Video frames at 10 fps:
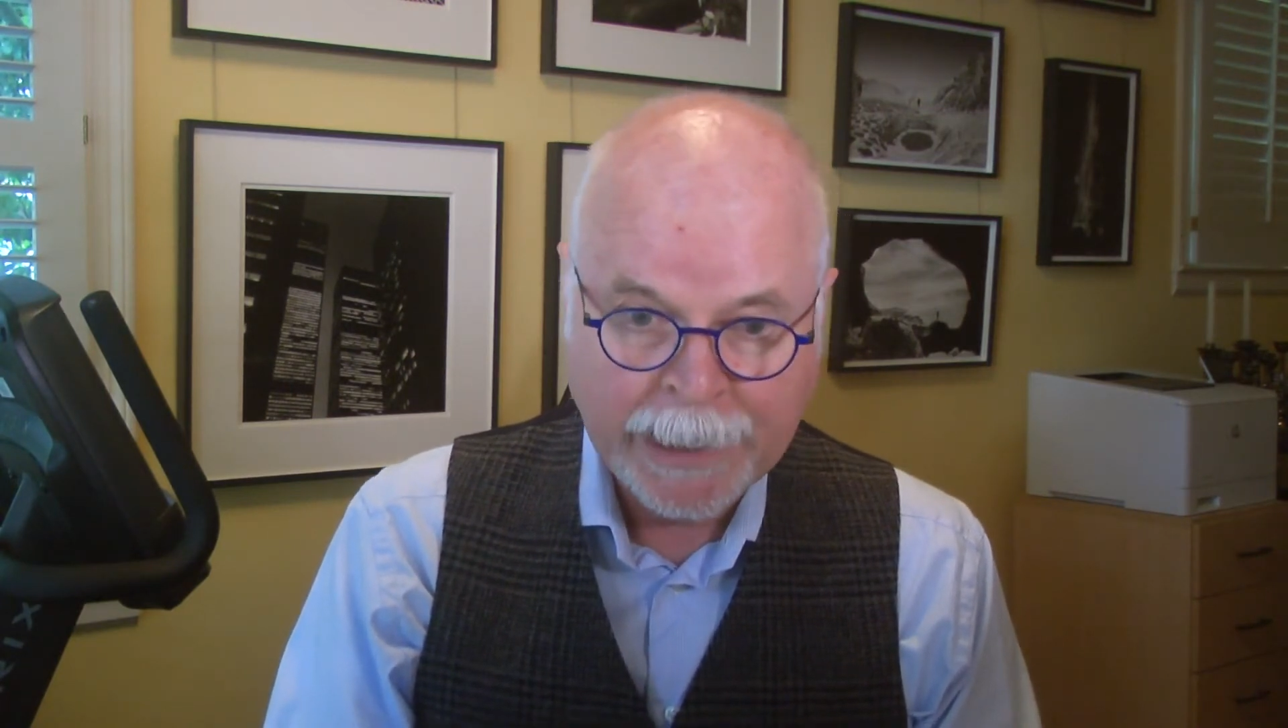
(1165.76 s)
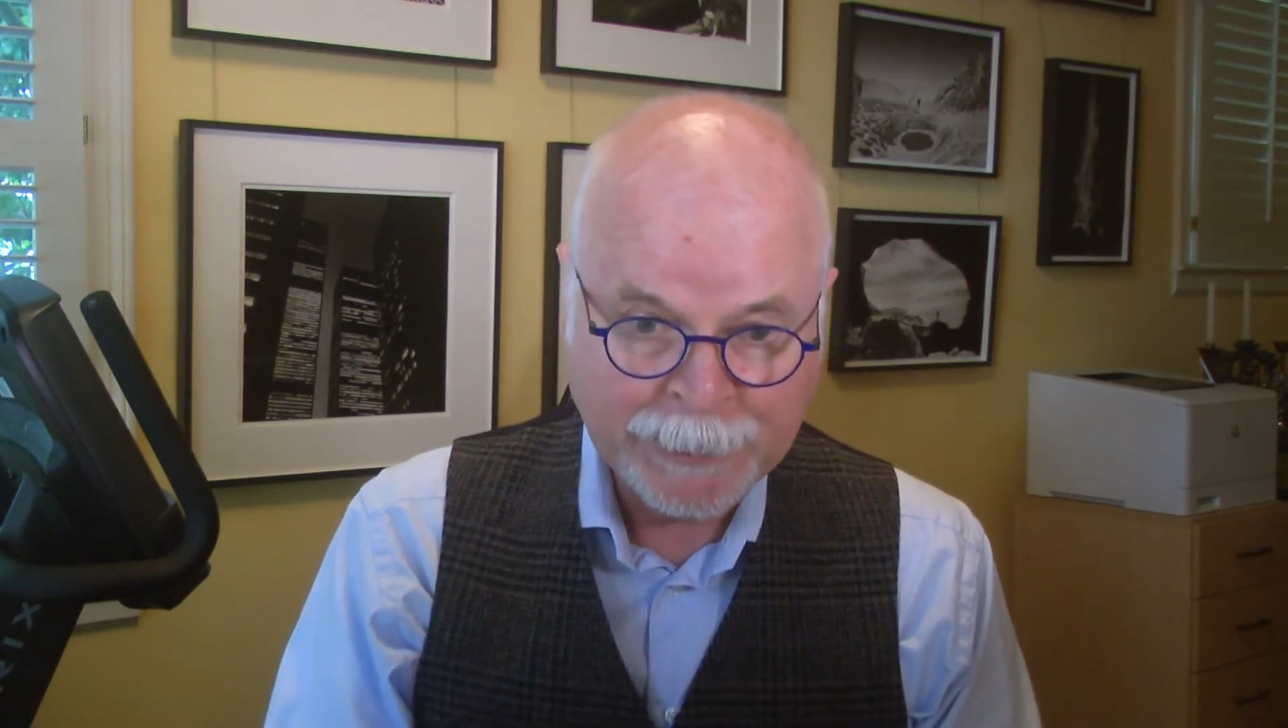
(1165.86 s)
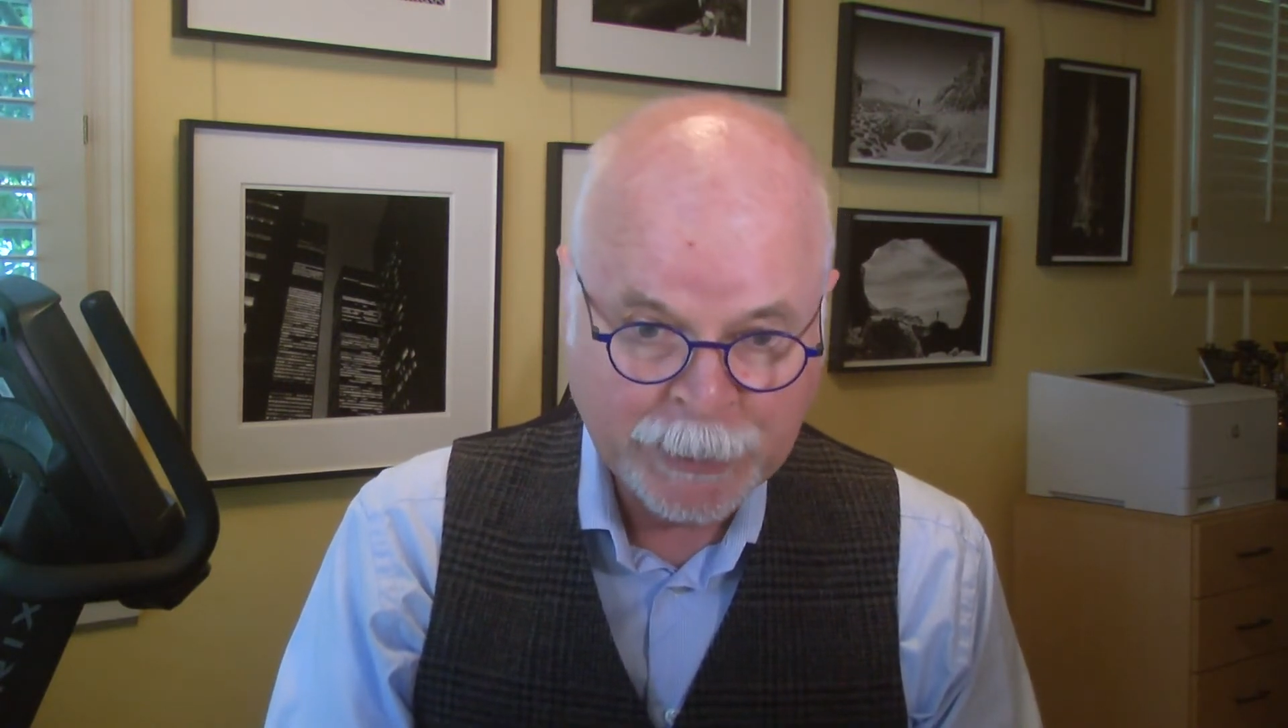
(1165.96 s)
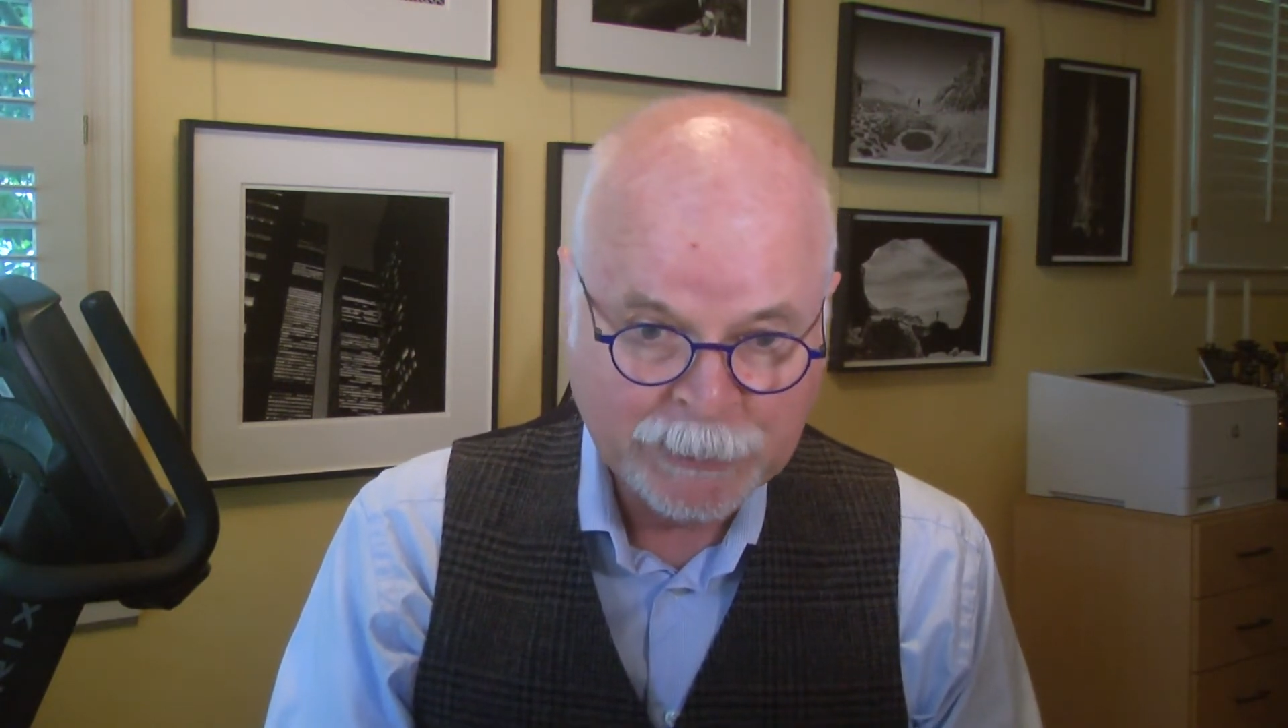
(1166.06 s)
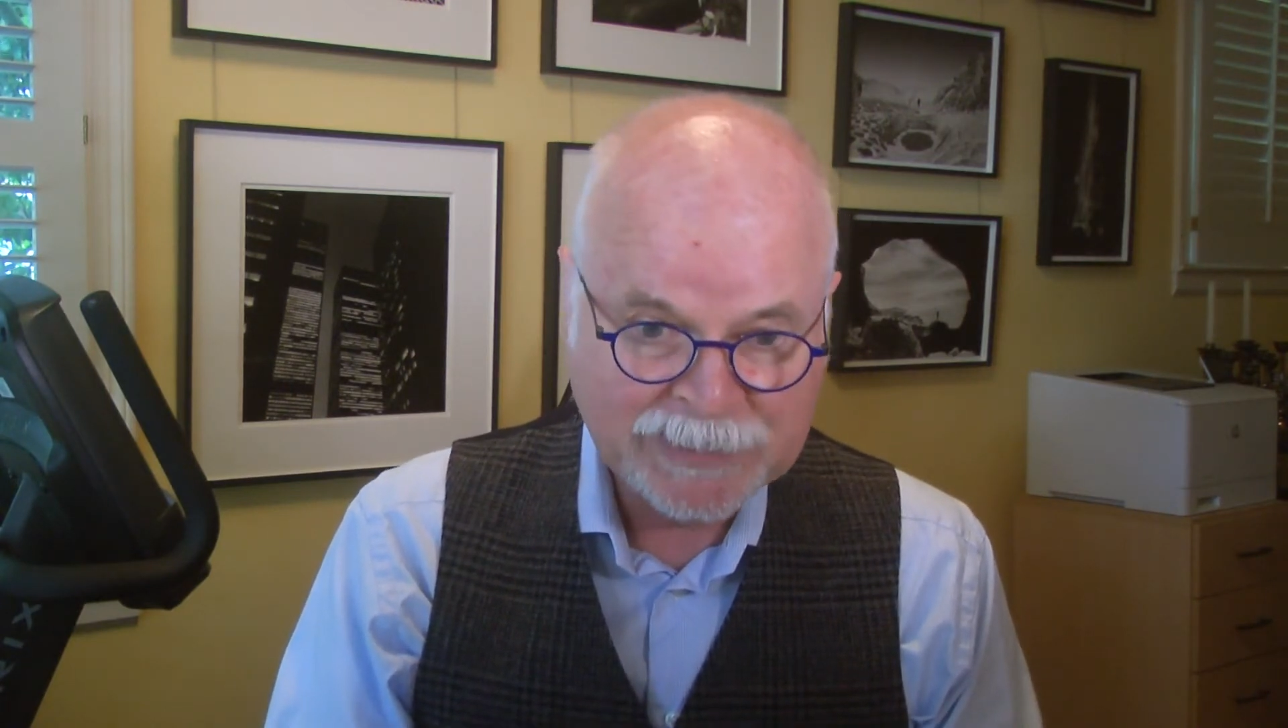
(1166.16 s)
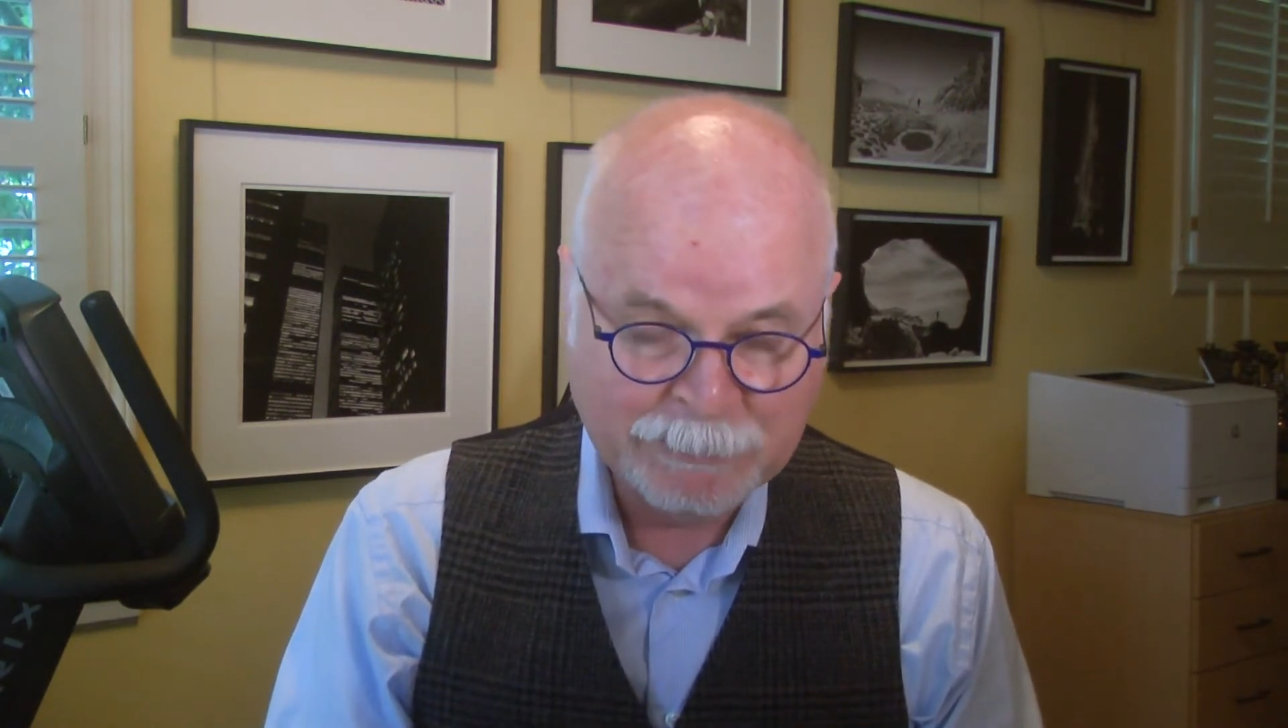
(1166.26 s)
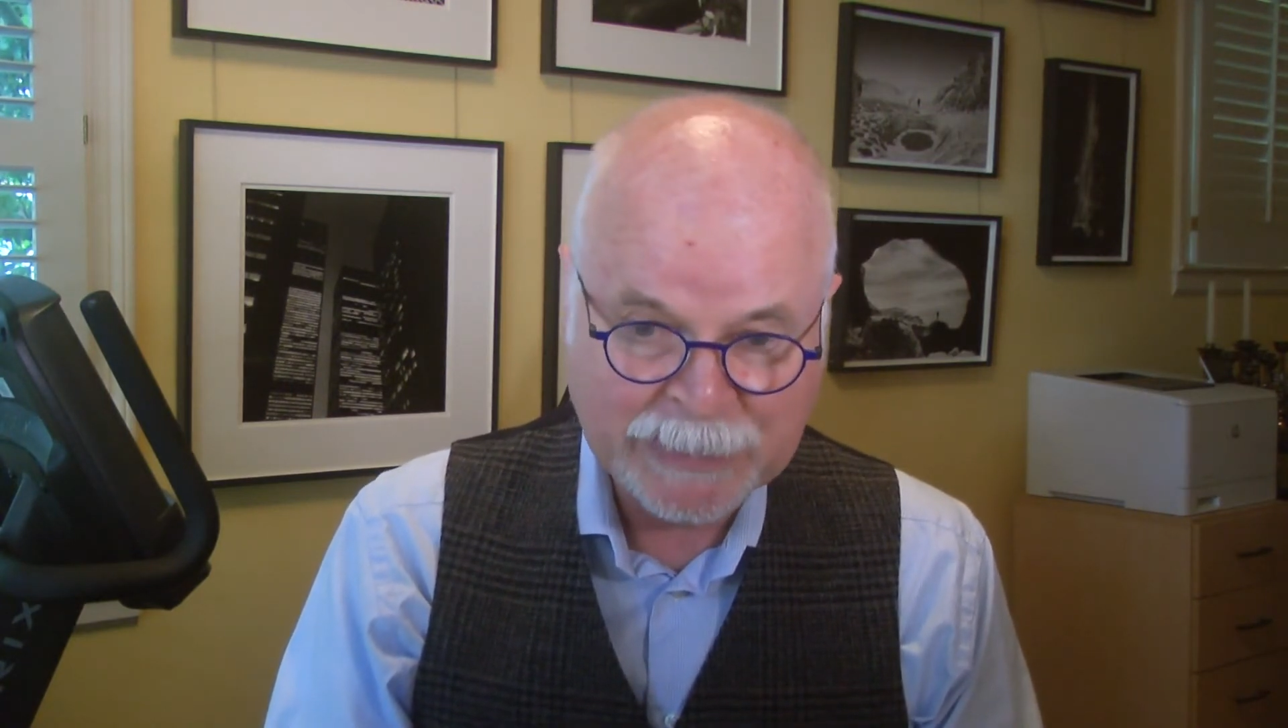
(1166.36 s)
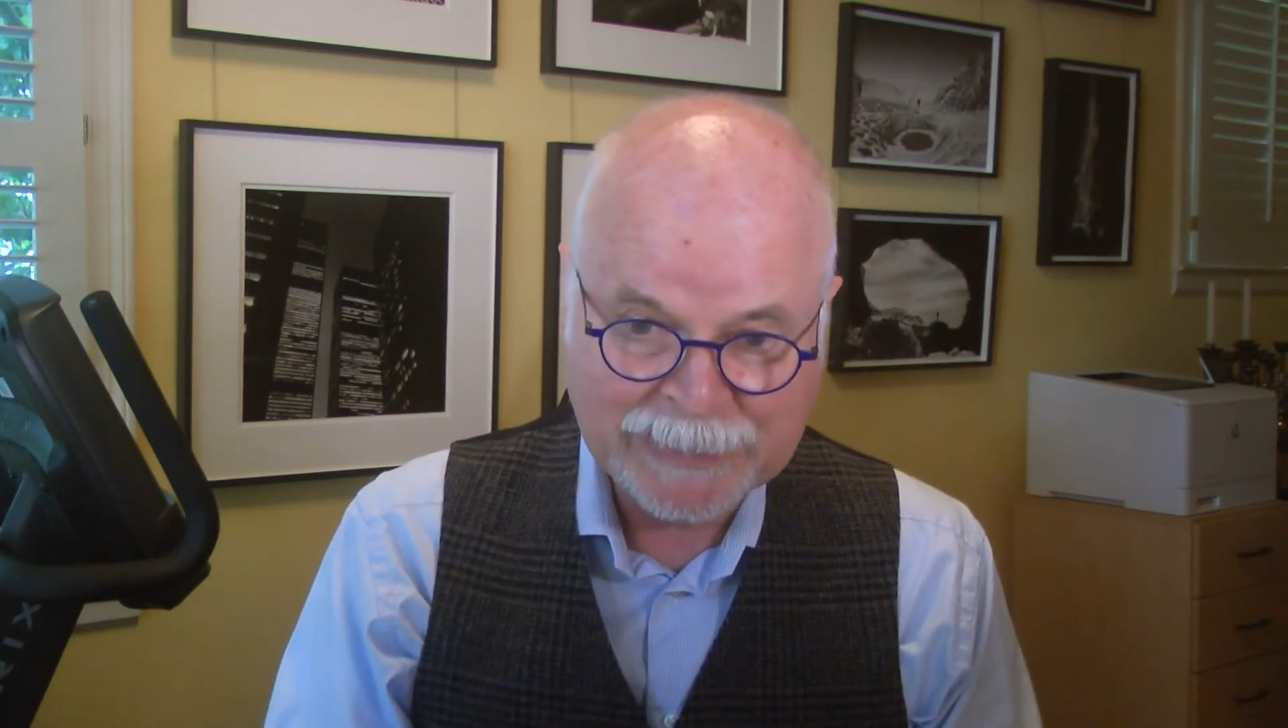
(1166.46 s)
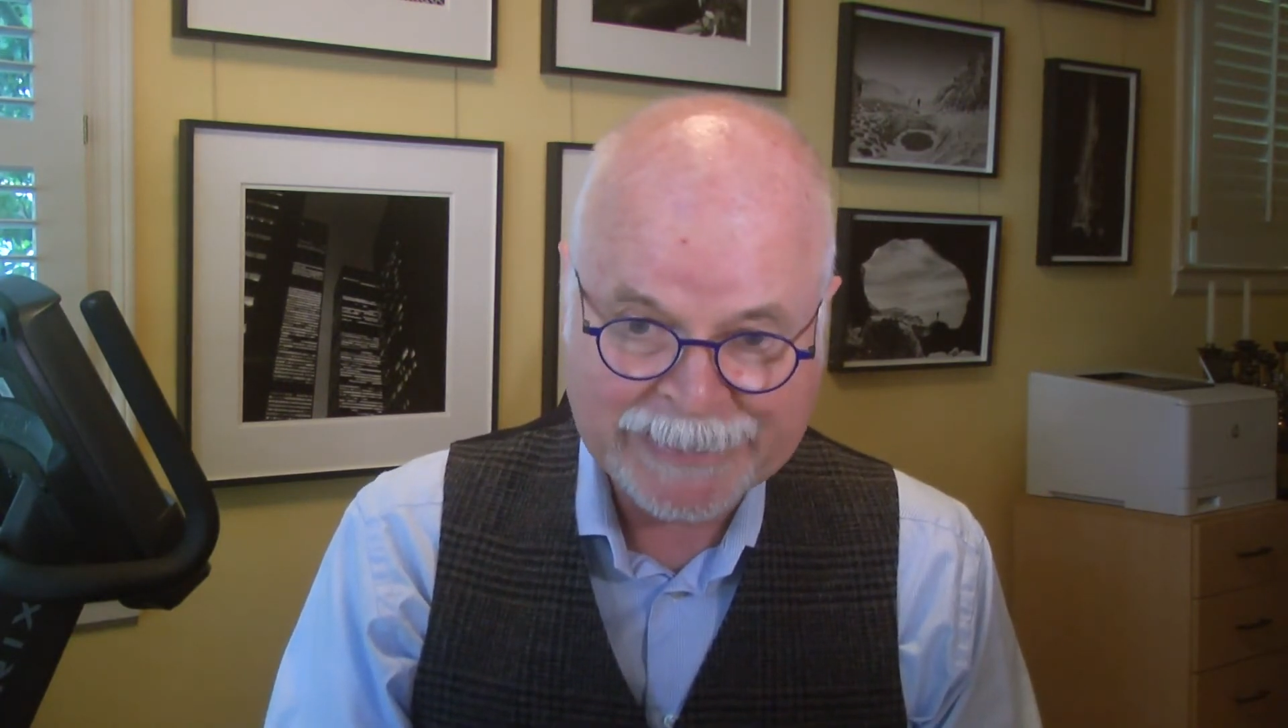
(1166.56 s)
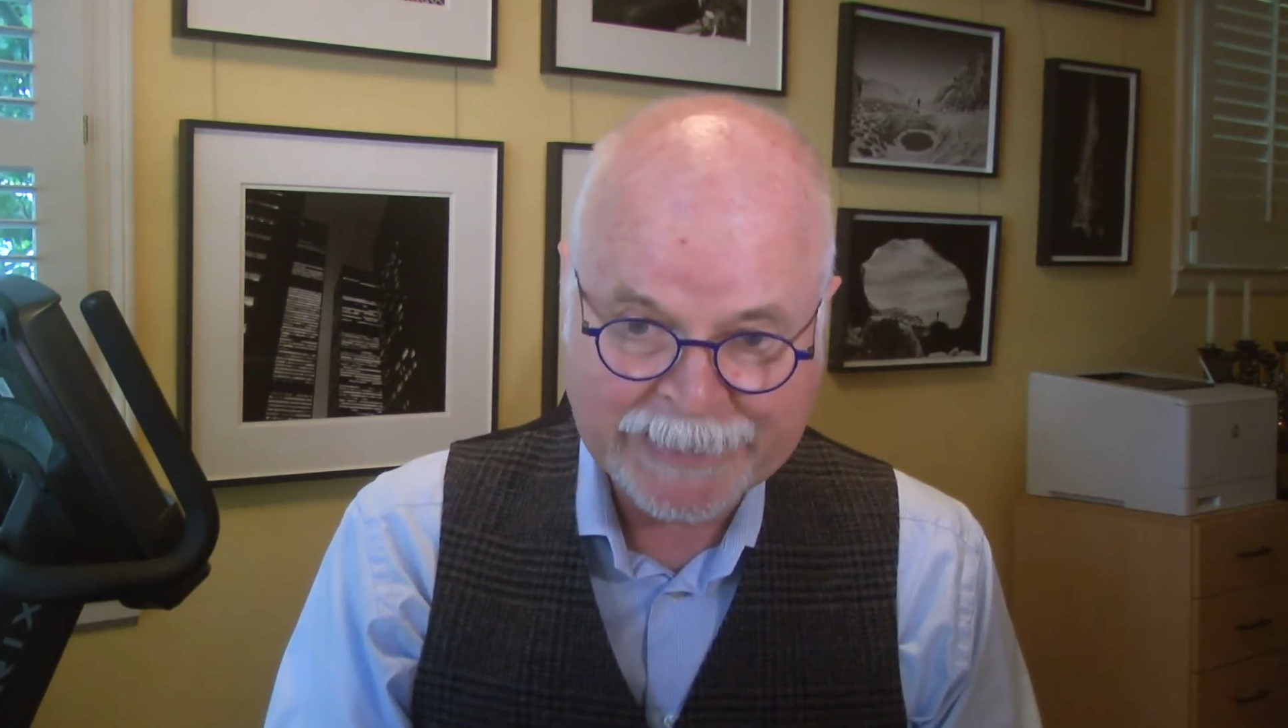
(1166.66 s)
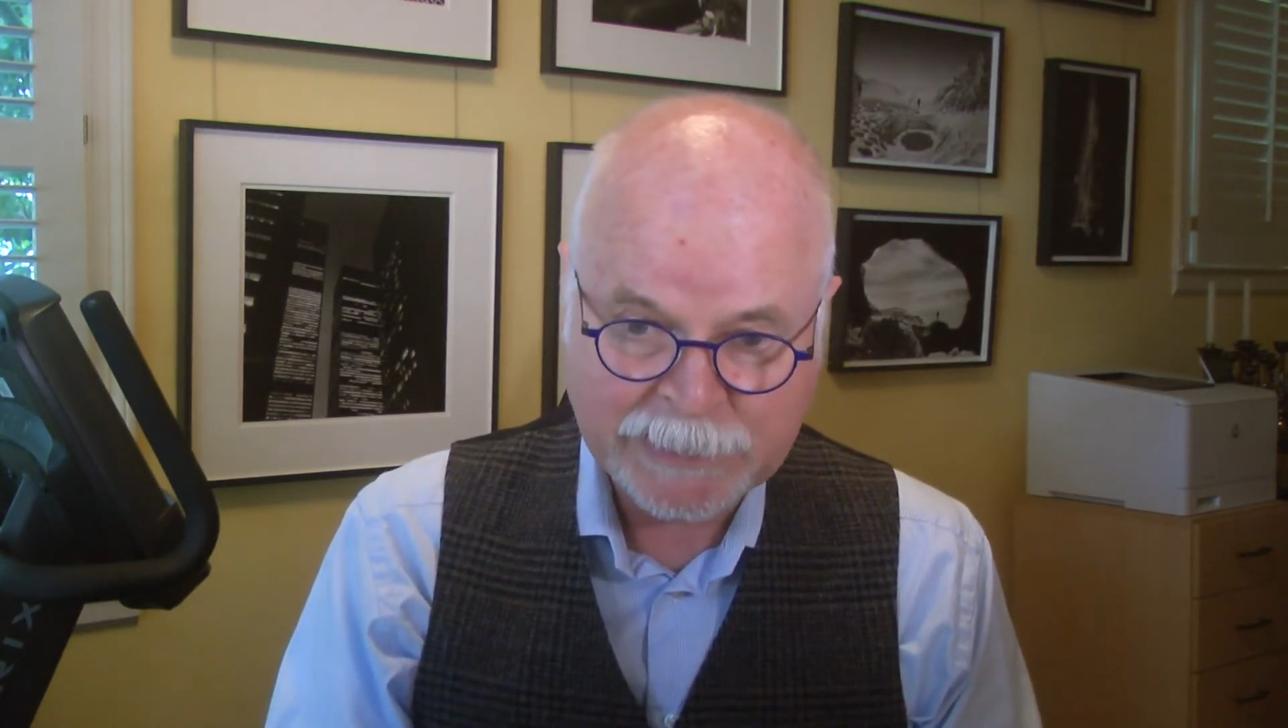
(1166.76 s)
and usability